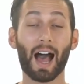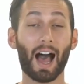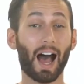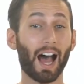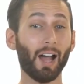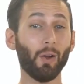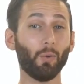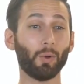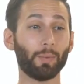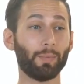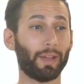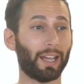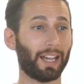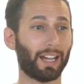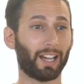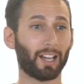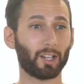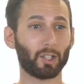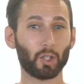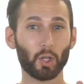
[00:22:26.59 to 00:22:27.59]
I would
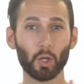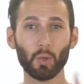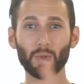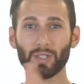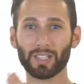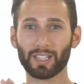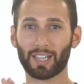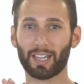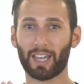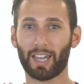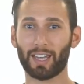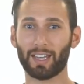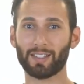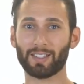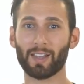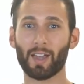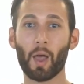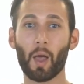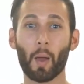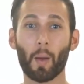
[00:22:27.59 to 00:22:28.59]
make 2
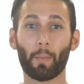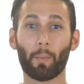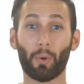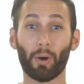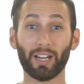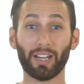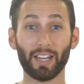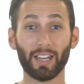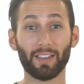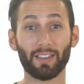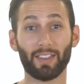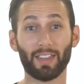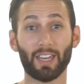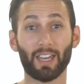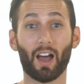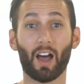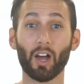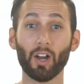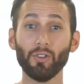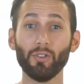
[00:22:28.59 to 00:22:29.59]
saccades, breaking the
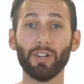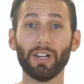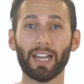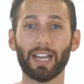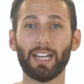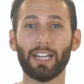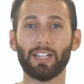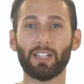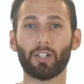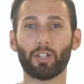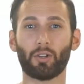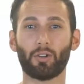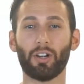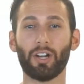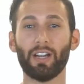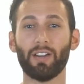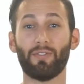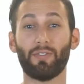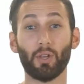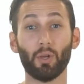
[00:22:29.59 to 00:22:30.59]

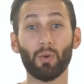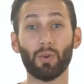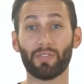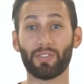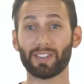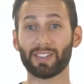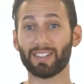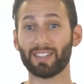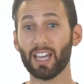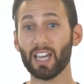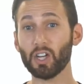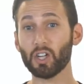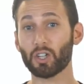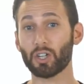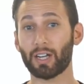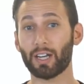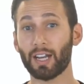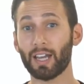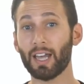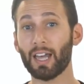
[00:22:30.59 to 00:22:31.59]
180-degree view of the
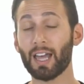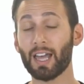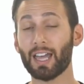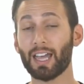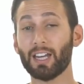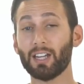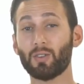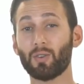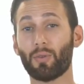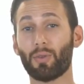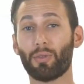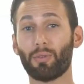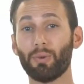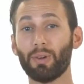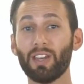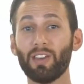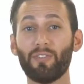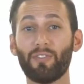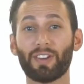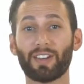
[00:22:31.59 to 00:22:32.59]
station into
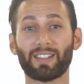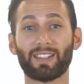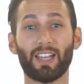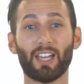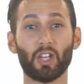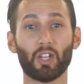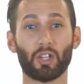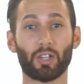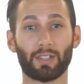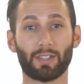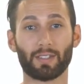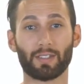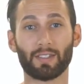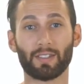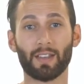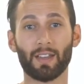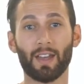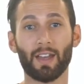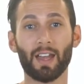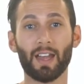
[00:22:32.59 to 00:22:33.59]
3
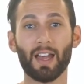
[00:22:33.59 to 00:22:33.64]
fixations.